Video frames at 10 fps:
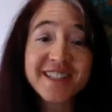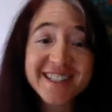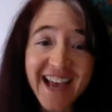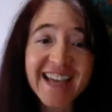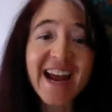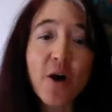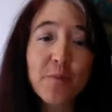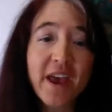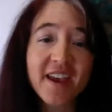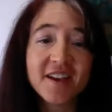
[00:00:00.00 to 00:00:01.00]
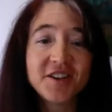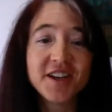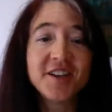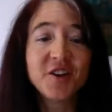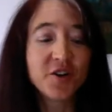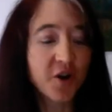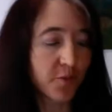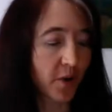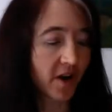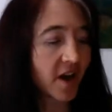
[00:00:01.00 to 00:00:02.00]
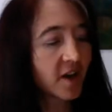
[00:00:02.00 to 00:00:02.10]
sign out page in your notebook,